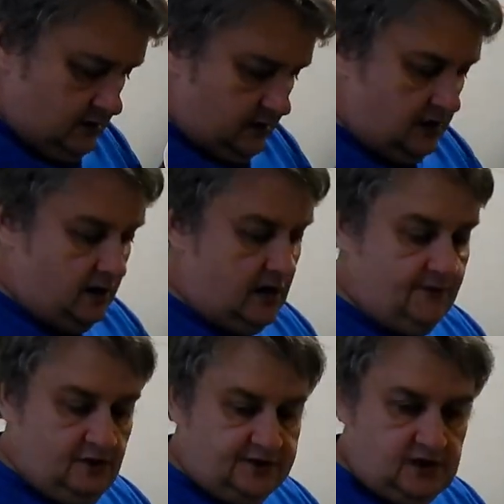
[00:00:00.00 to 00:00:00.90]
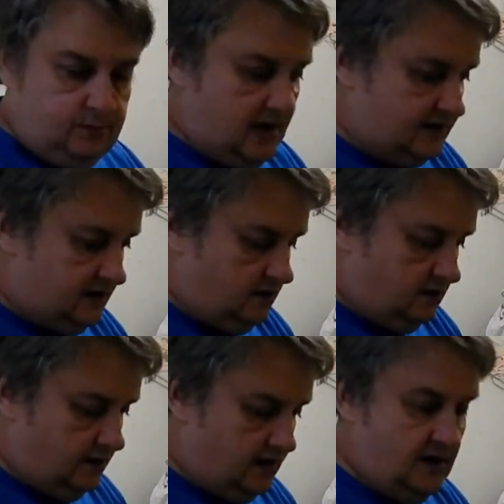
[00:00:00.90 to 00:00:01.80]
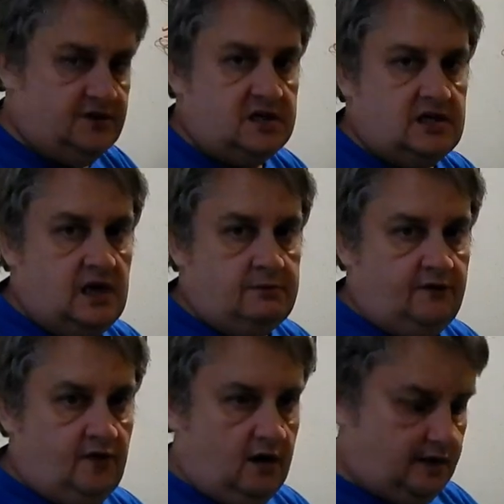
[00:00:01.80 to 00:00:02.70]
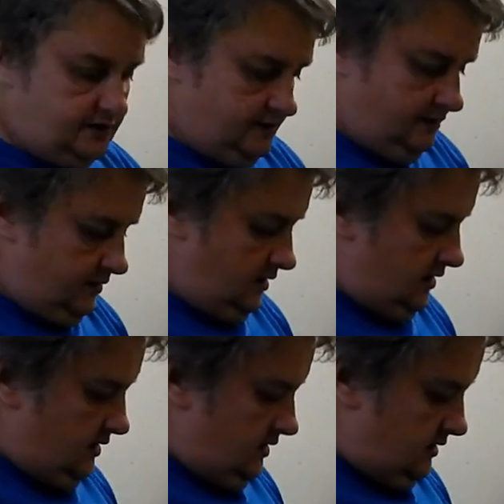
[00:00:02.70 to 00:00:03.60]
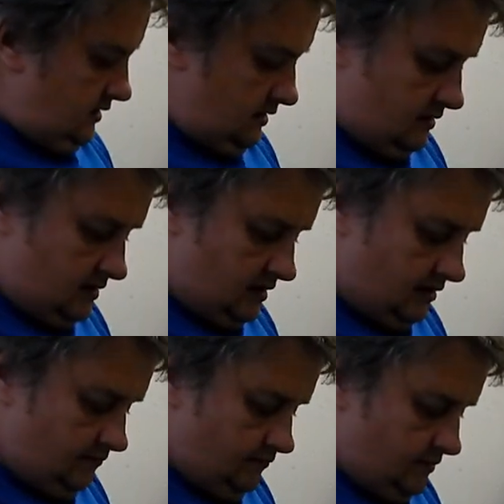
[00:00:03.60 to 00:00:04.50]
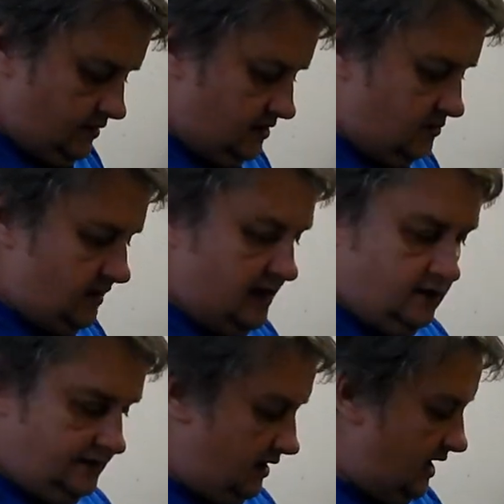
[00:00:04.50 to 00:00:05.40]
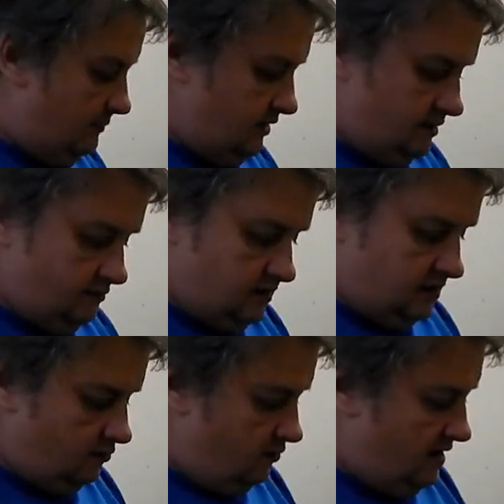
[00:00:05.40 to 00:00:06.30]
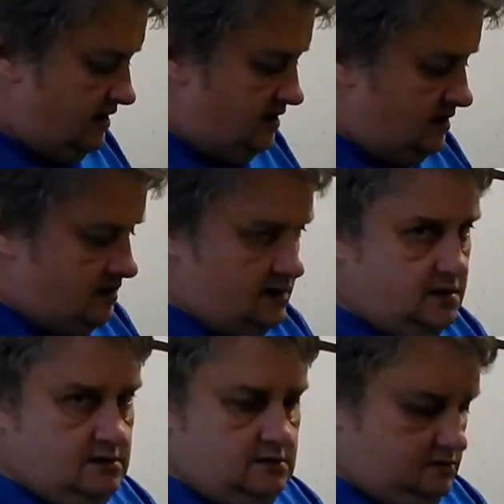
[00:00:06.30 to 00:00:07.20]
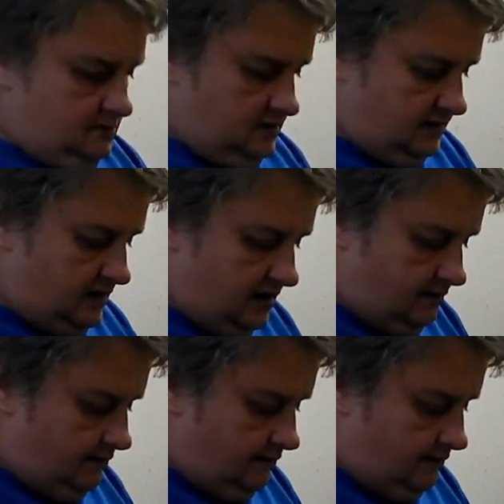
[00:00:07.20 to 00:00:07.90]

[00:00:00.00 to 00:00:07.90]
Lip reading: And I haven't got this plugged in, you've got to have this amplified. And you just play it on your lap and just wham, that